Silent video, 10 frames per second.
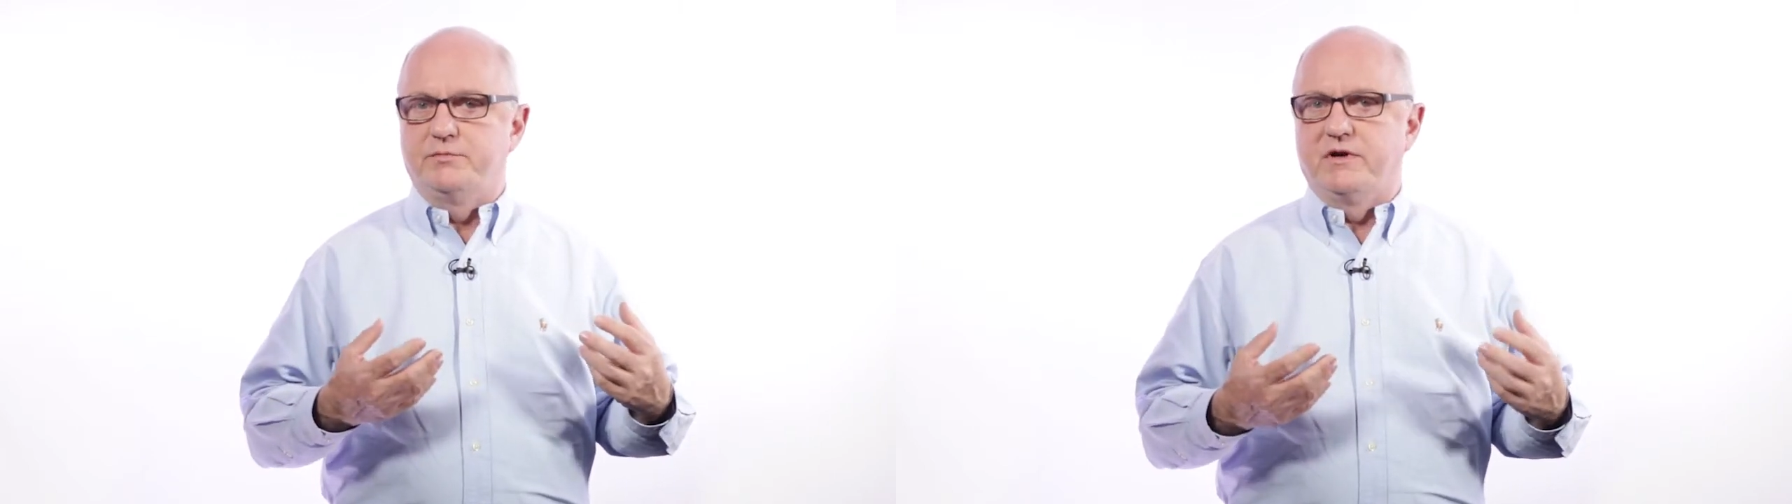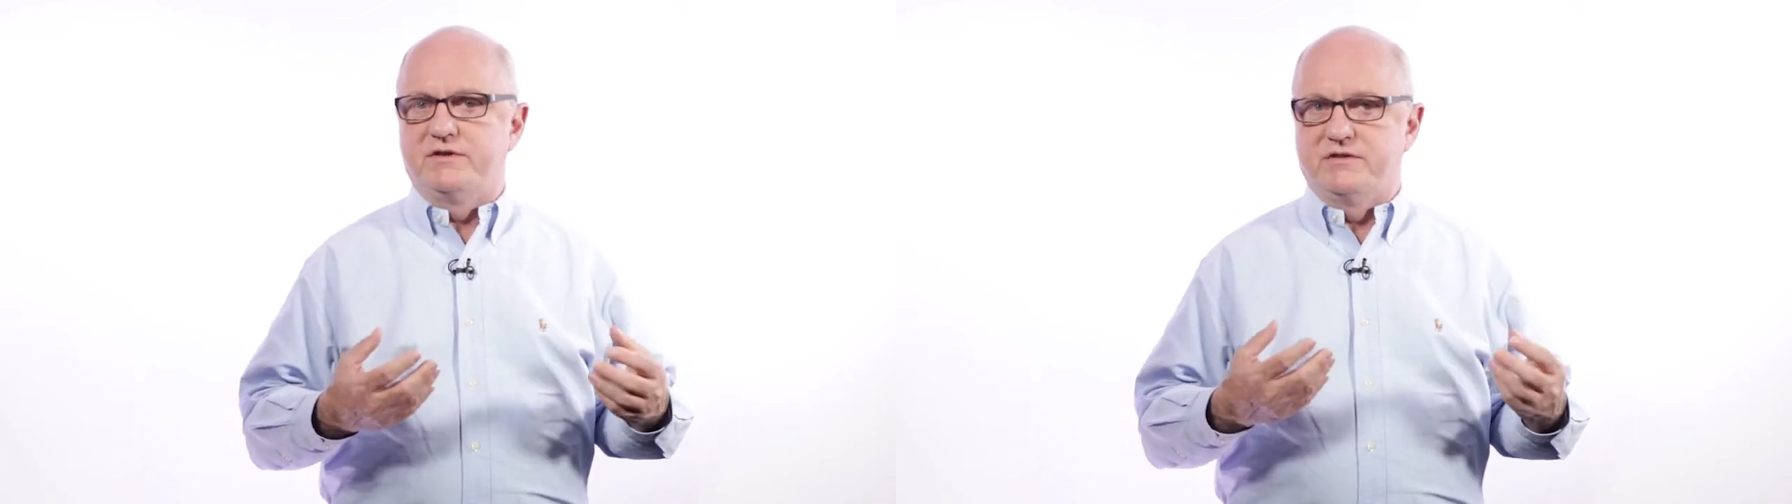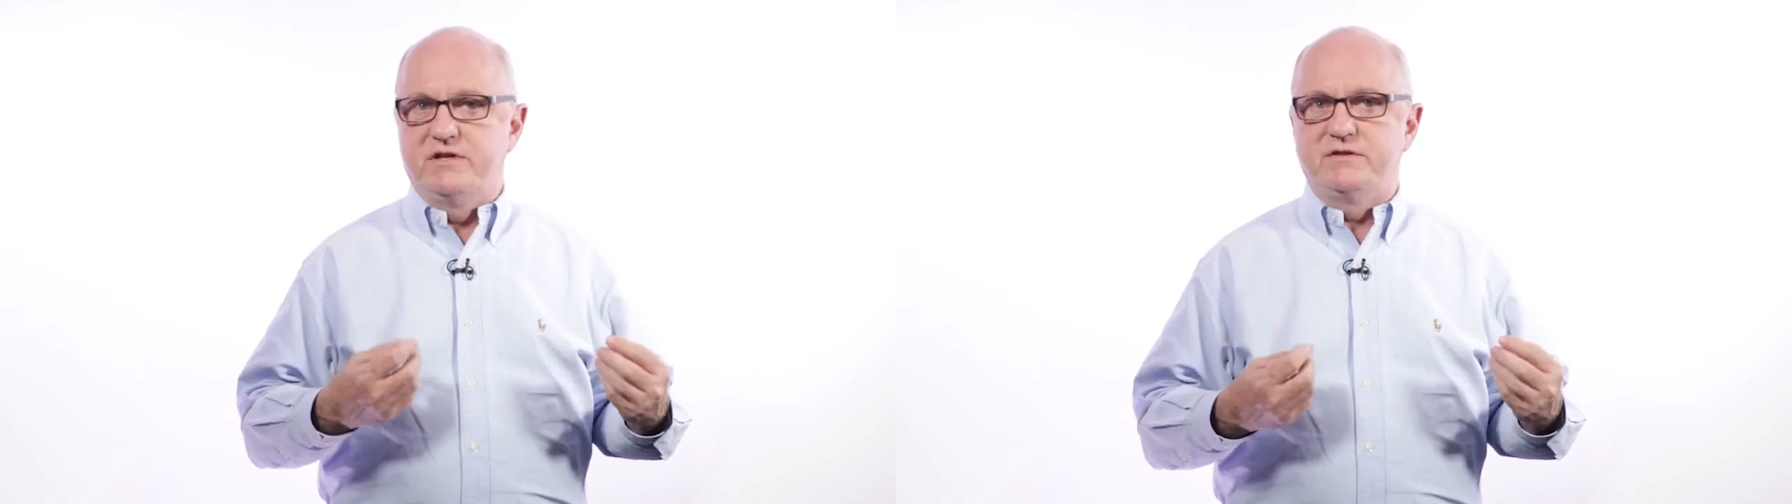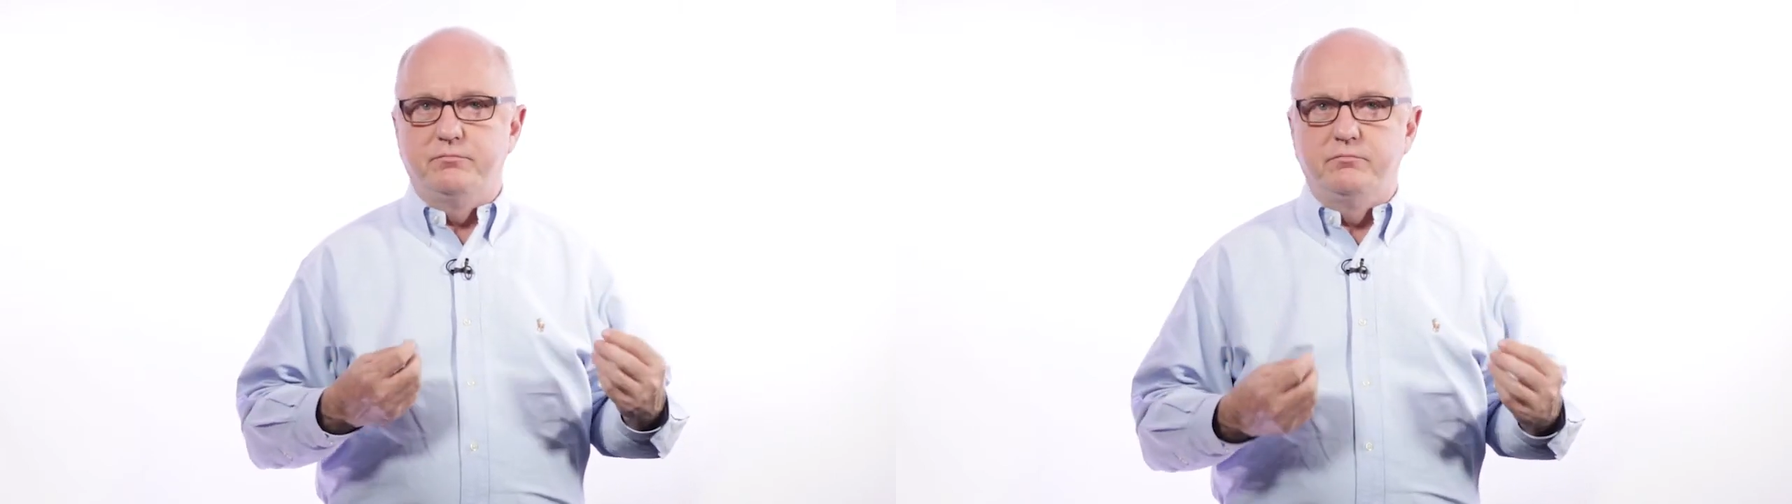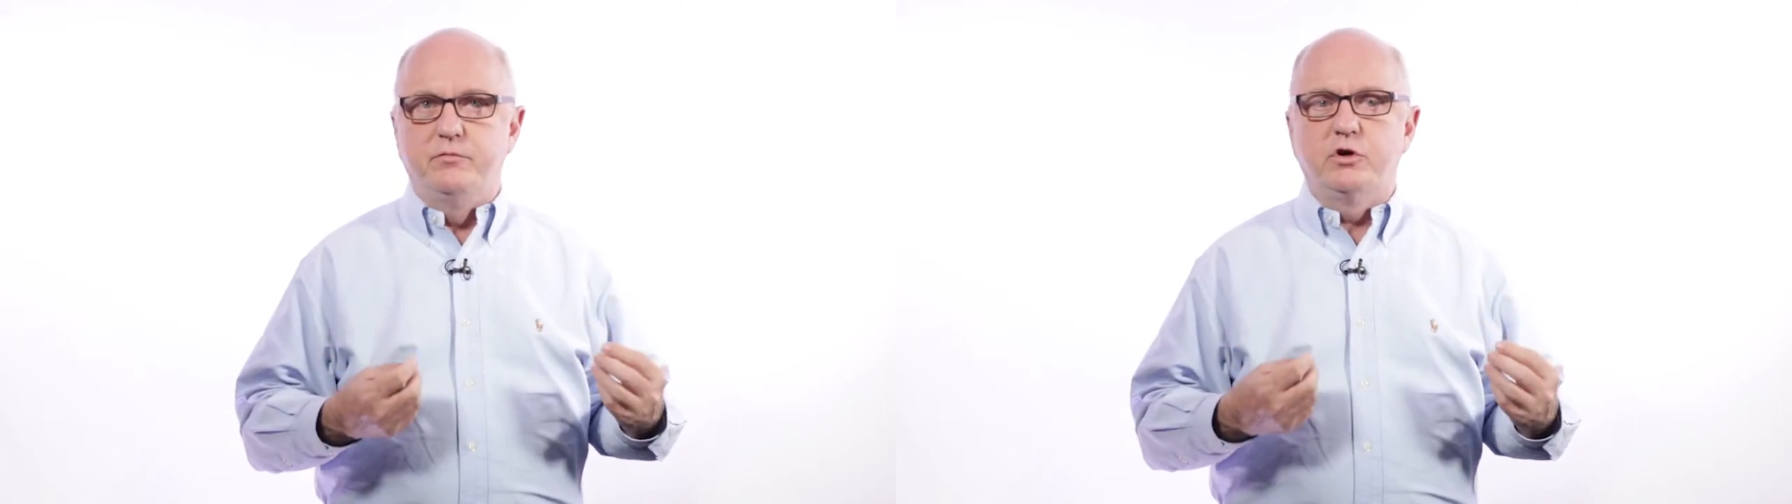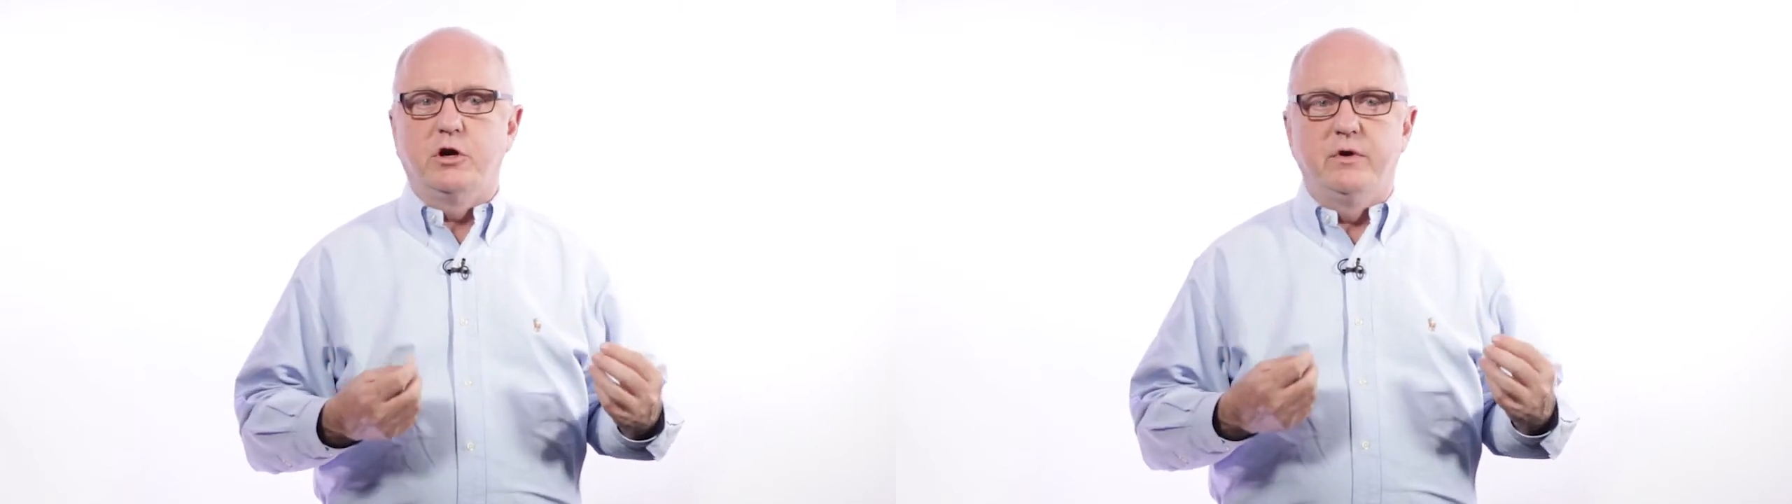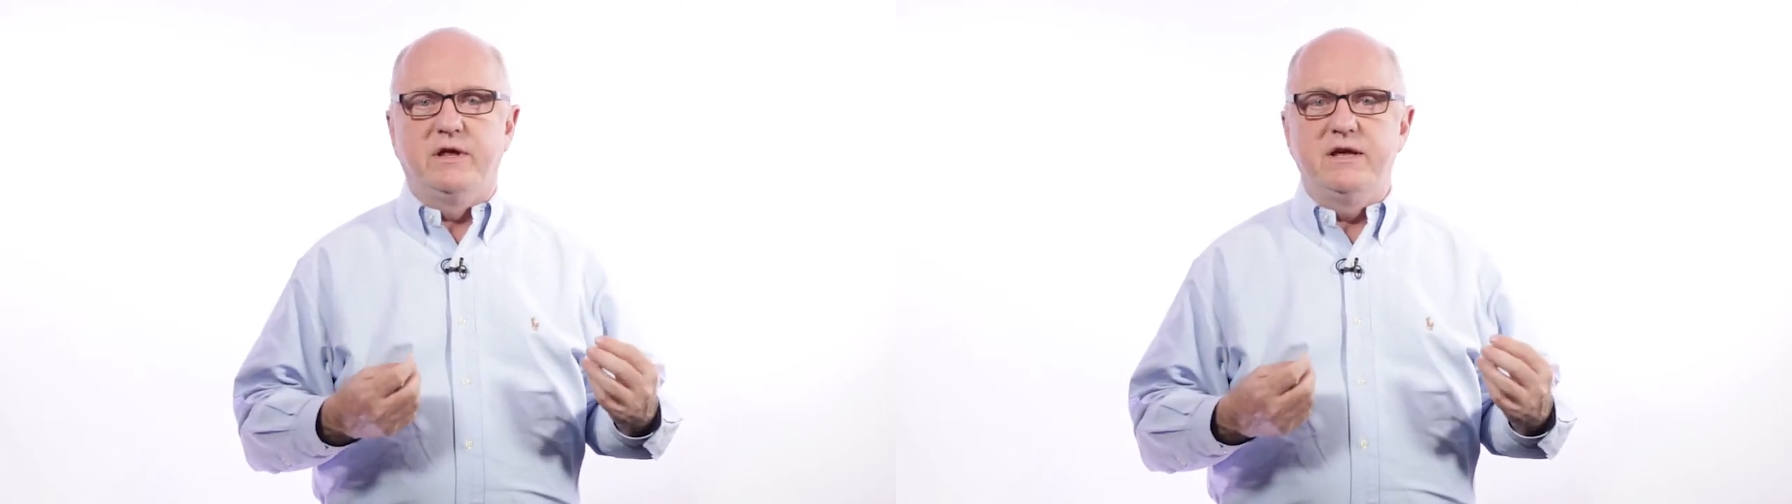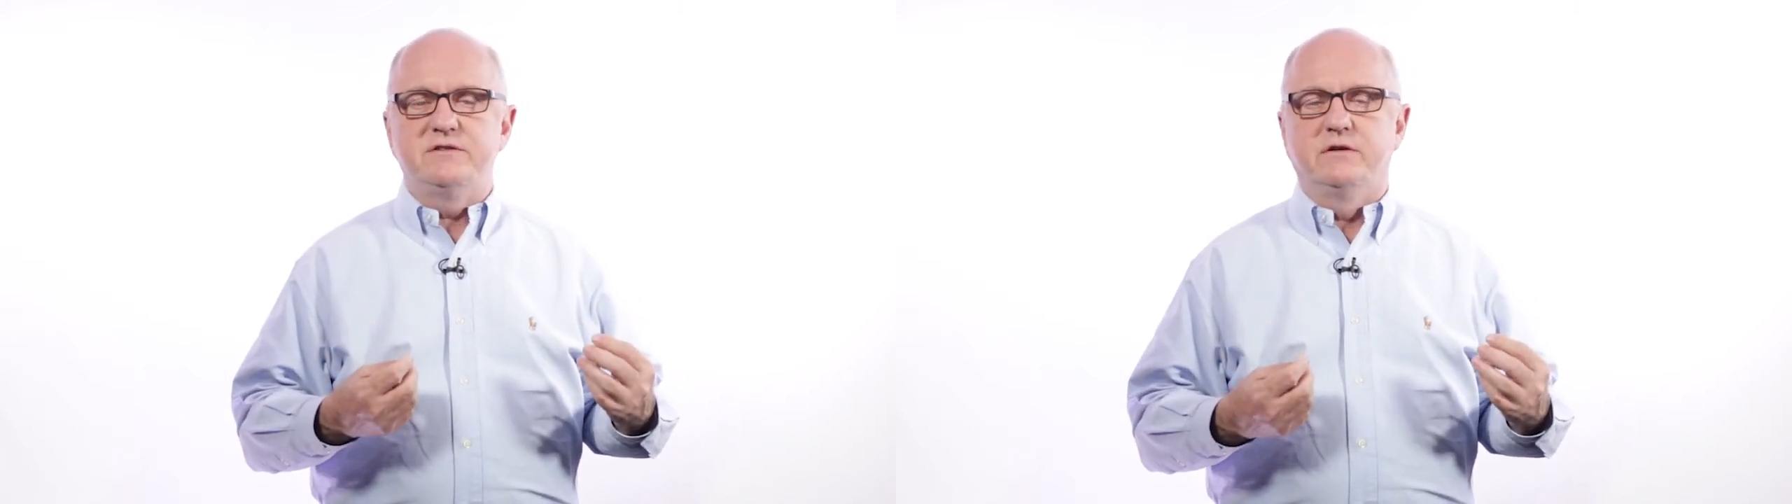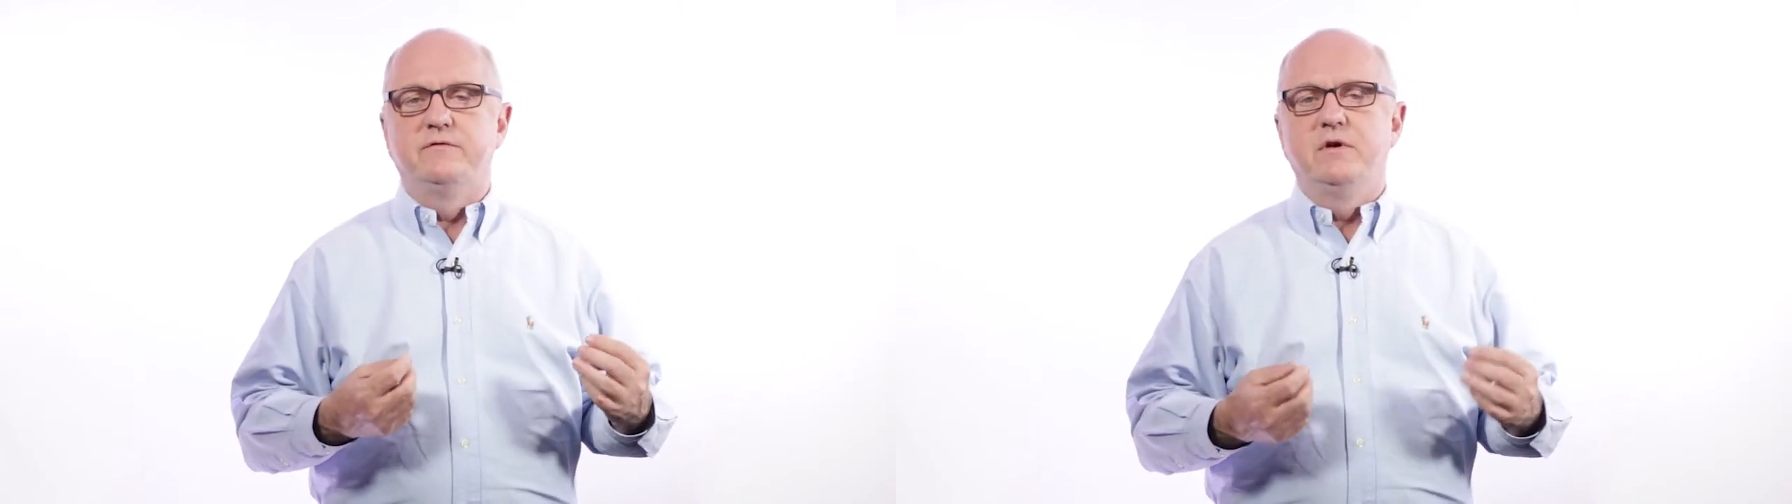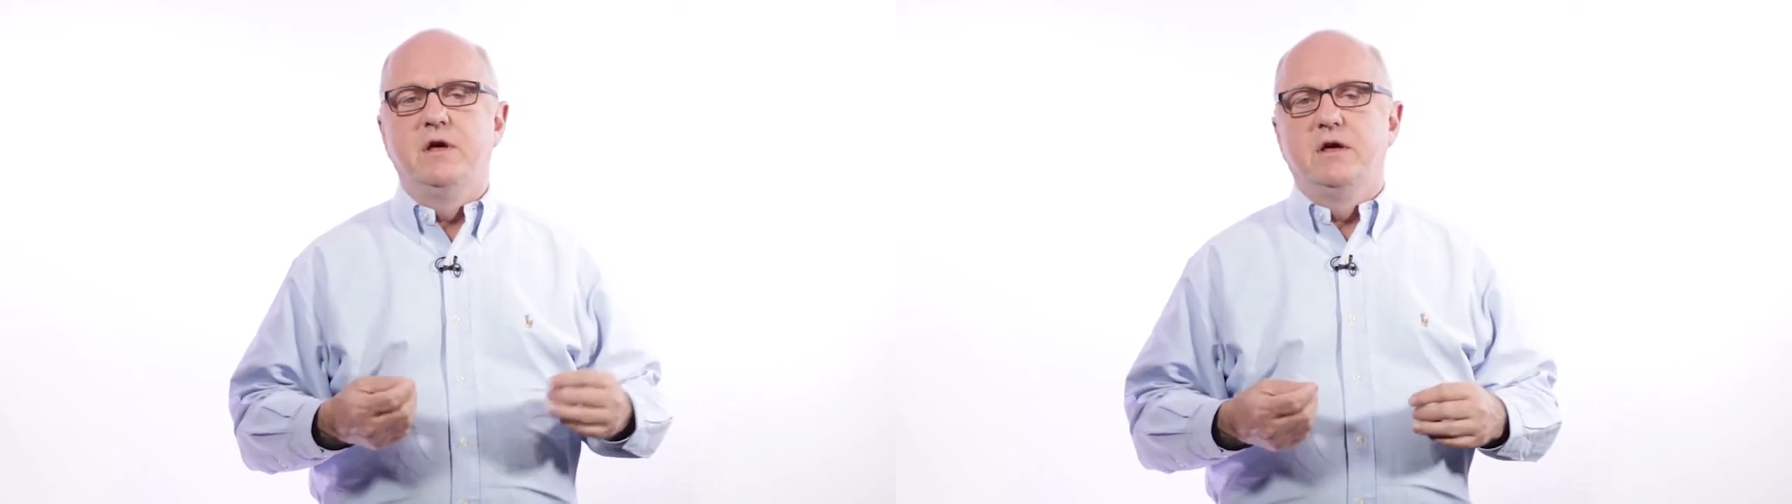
because it is mucoadhesive,